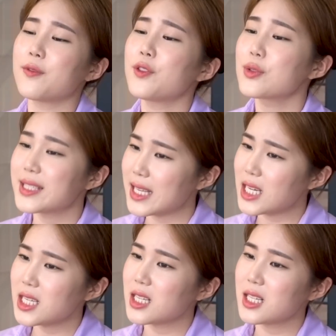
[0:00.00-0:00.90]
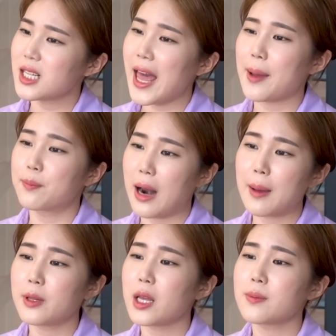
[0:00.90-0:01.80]
you still have
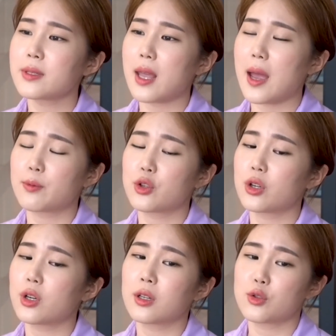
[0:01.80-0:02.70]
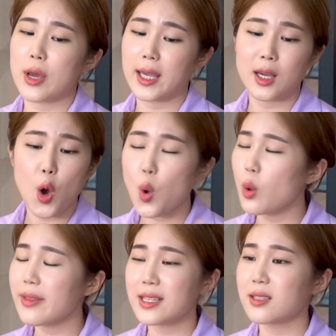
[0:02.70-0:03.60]
problems after tracking
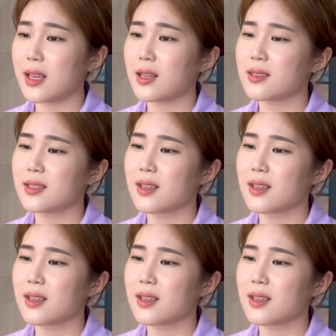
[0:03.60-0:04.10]
all these things,